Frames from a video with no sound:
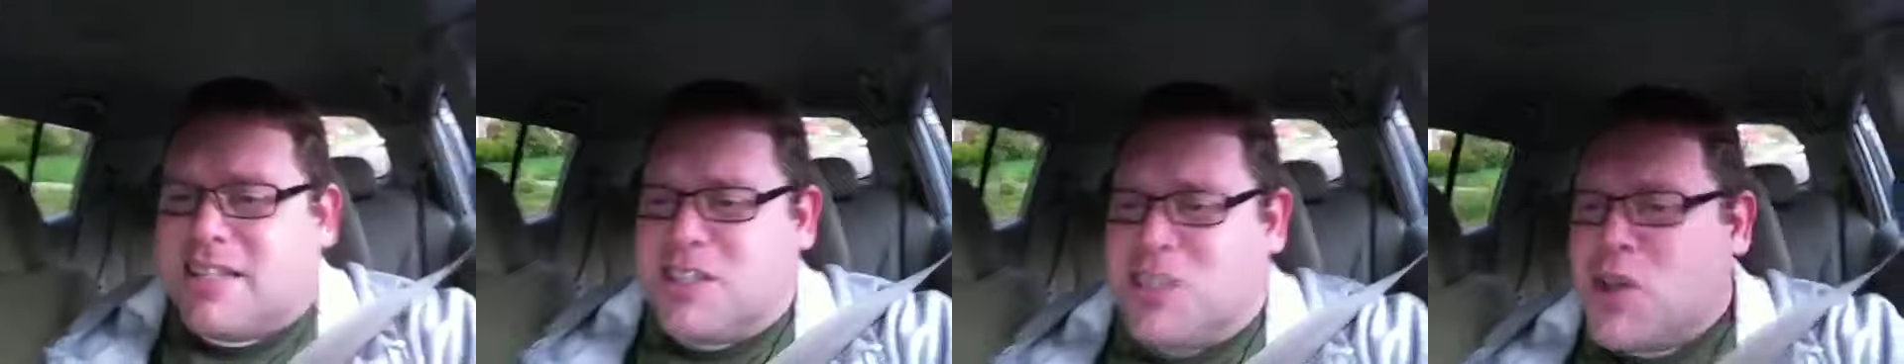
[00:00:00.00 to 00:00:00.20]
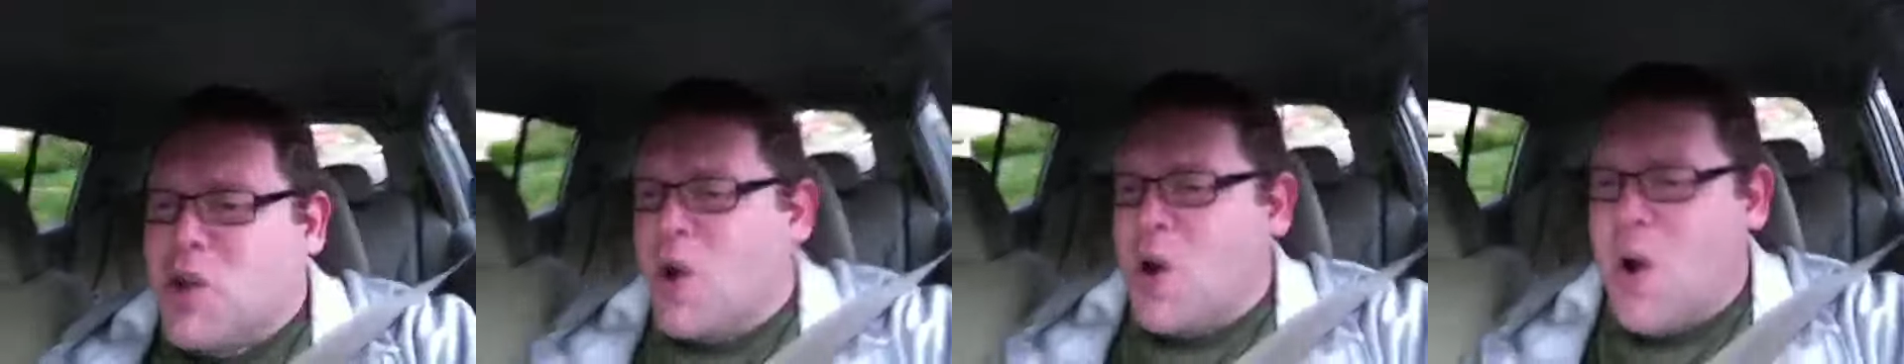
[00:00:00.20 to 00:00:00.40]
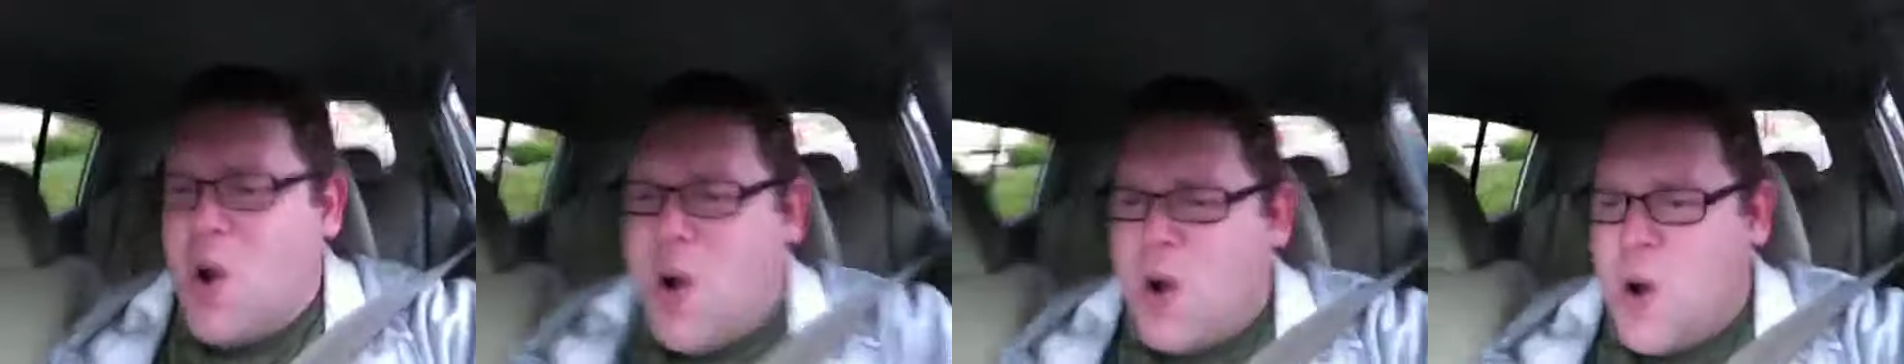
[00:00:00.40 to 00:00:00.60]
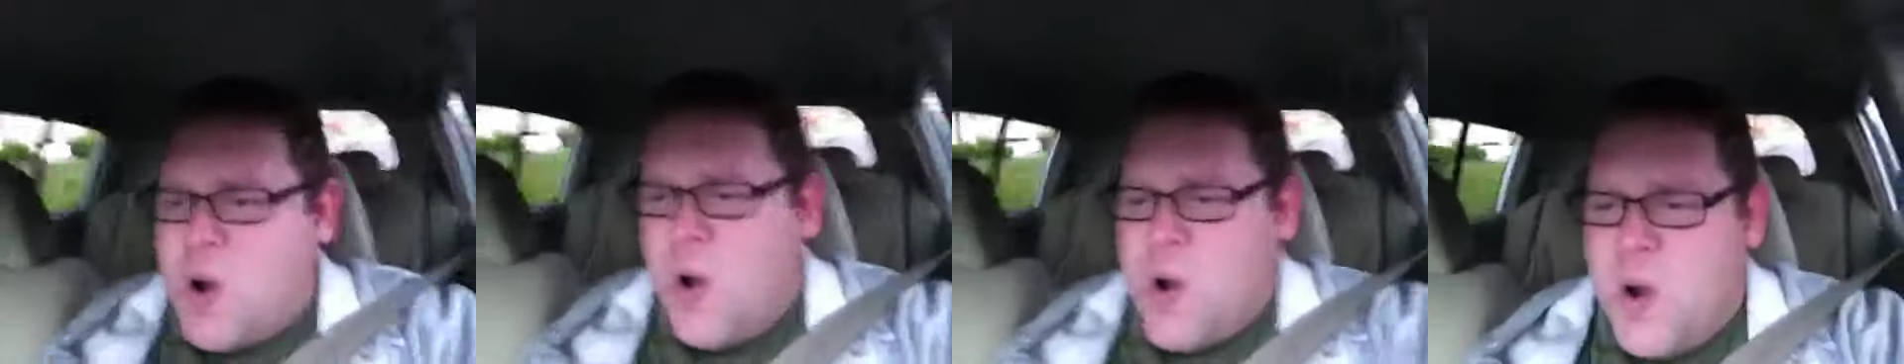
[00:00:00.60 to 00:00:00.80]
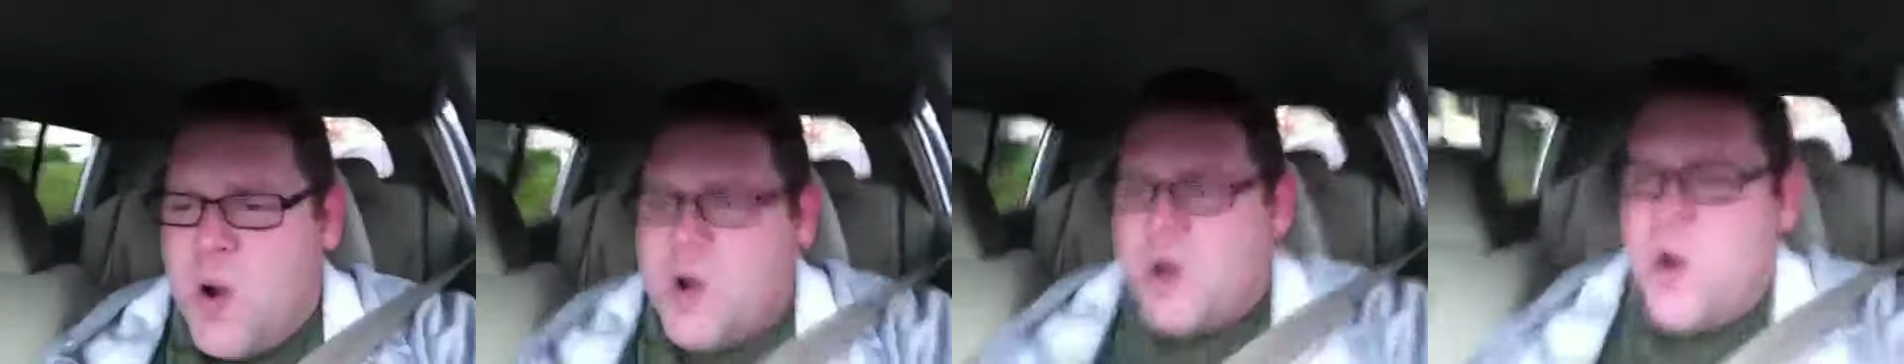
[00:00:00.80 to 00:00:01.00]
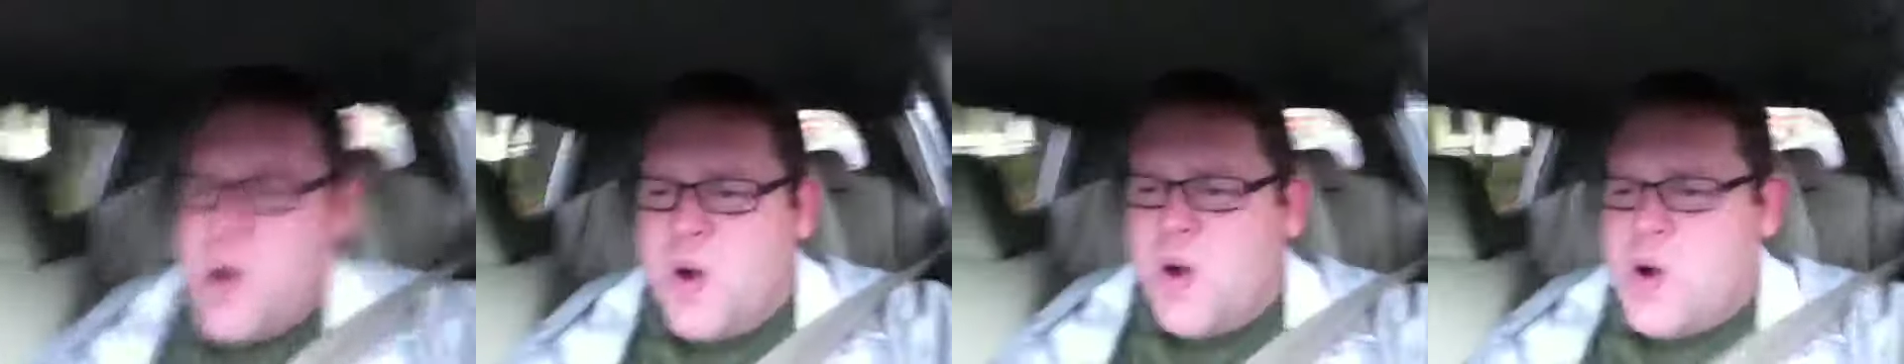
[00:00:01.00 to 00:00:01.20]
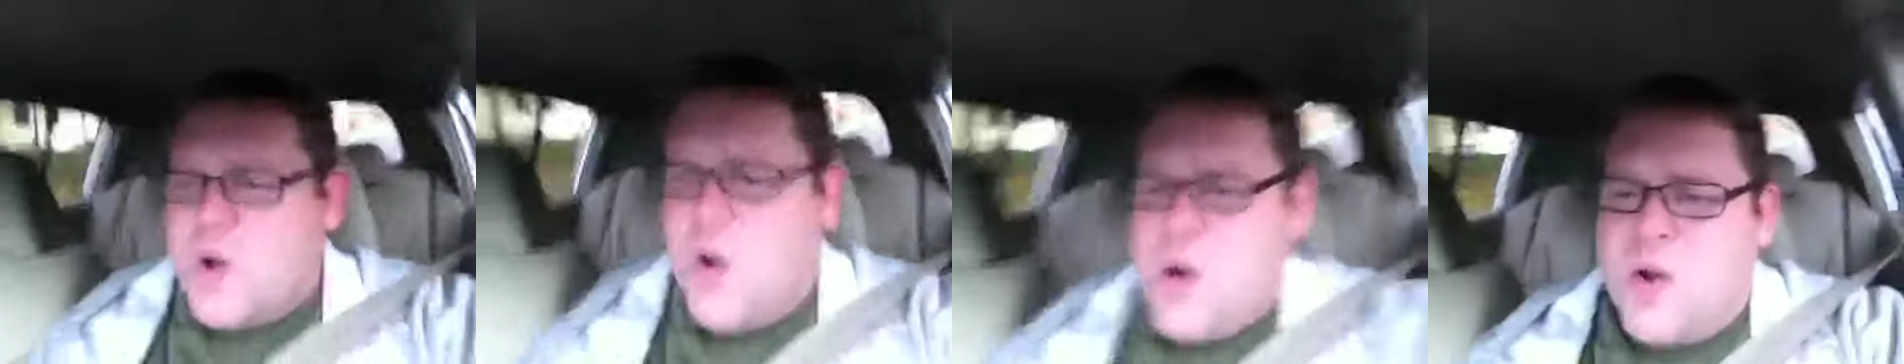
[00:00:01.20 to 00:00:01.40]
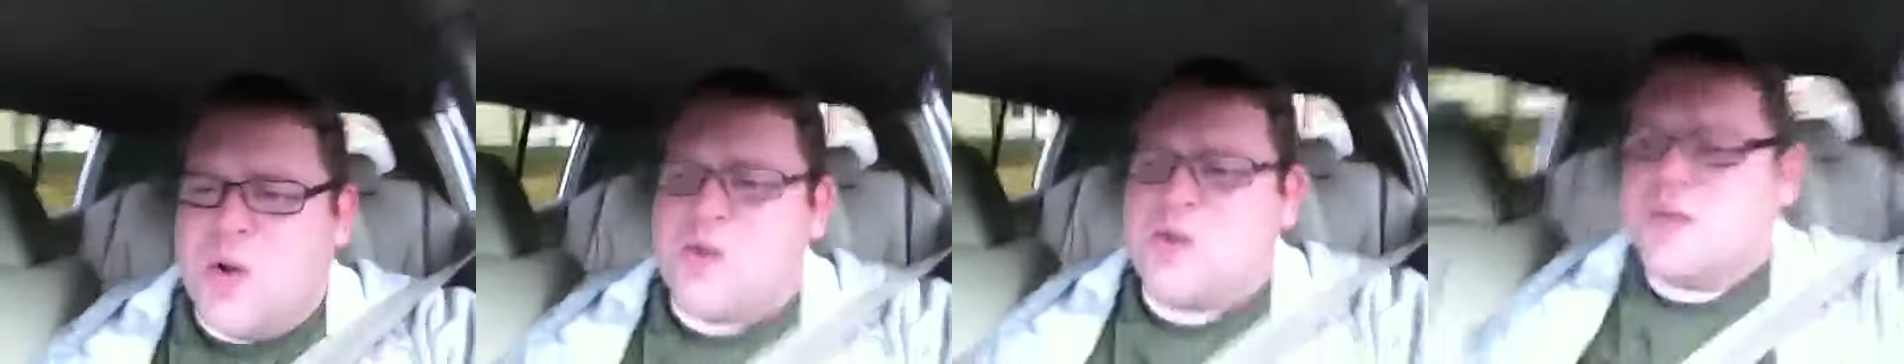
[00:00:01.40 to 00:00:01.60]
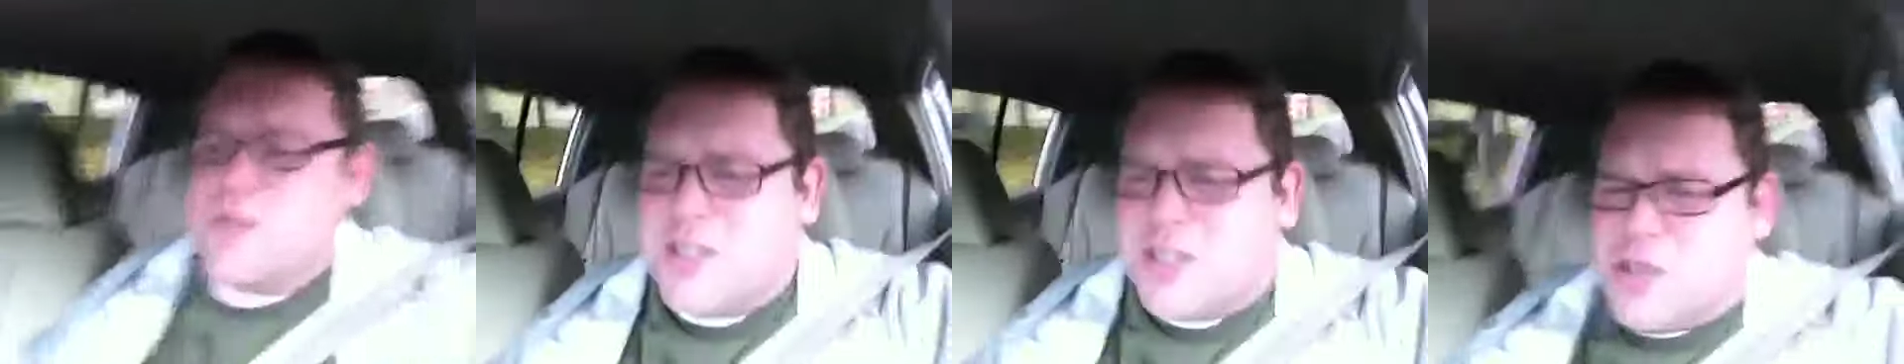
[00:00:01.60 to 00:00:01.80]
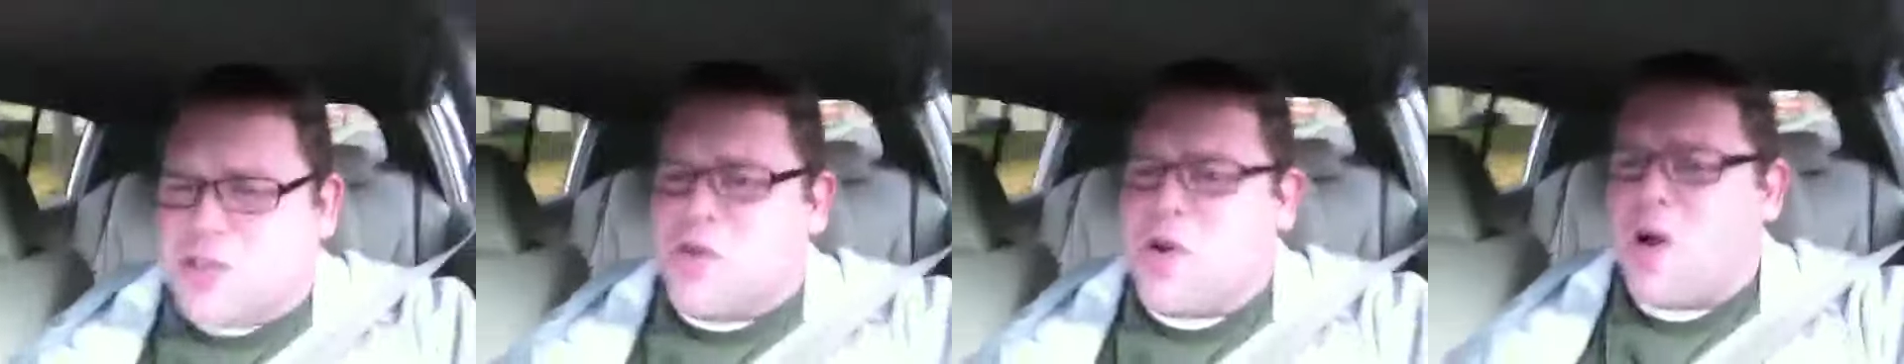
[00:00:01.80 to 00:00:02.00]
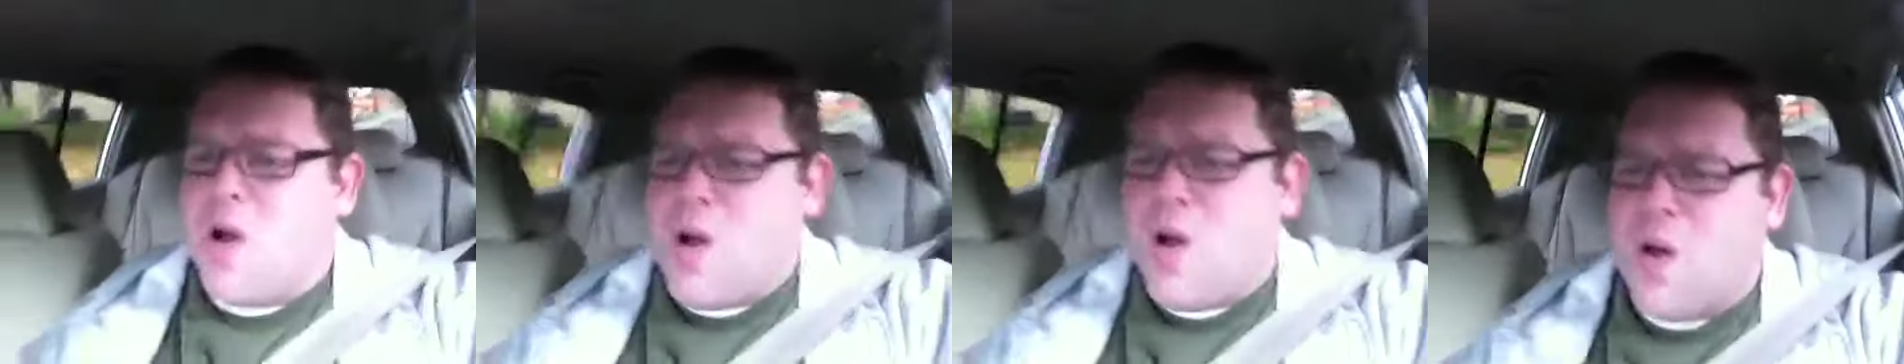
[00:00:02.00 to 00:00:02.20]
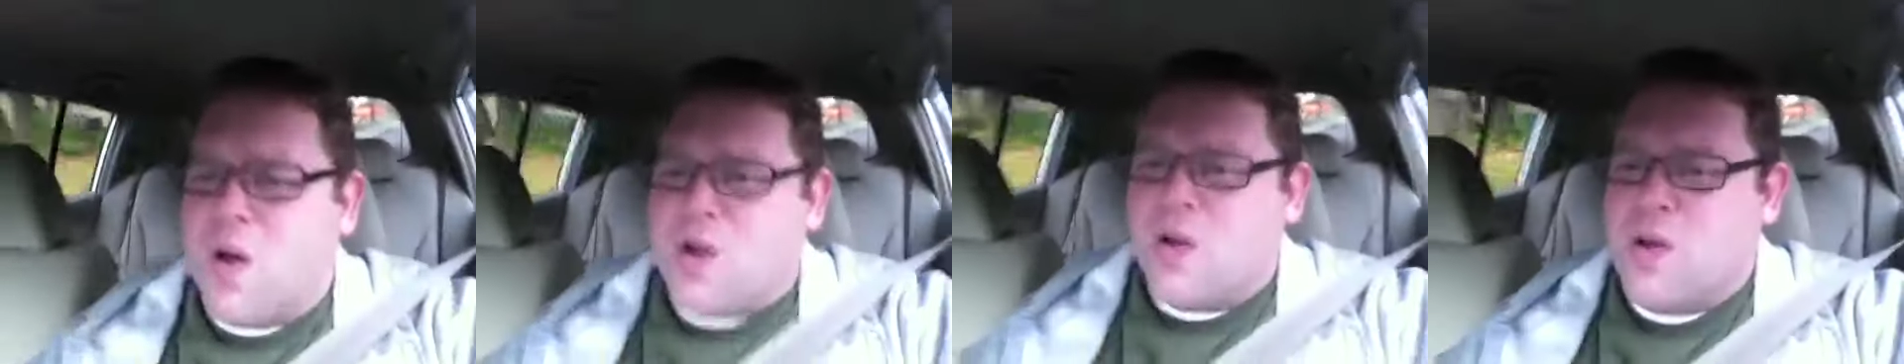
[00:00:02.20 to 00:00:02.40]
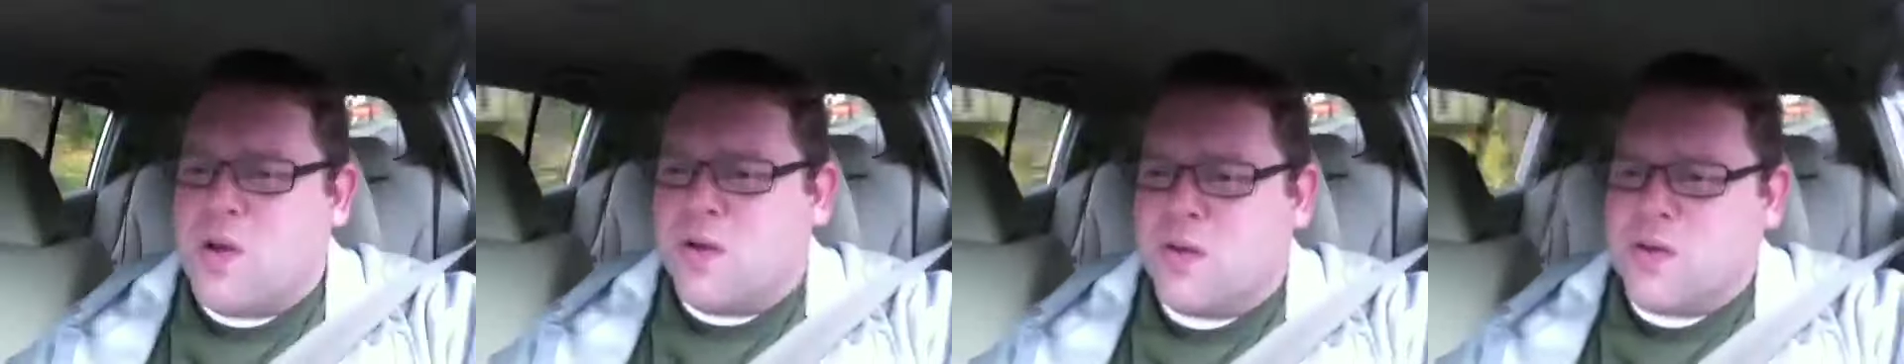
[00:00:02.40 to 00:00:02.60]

so strong?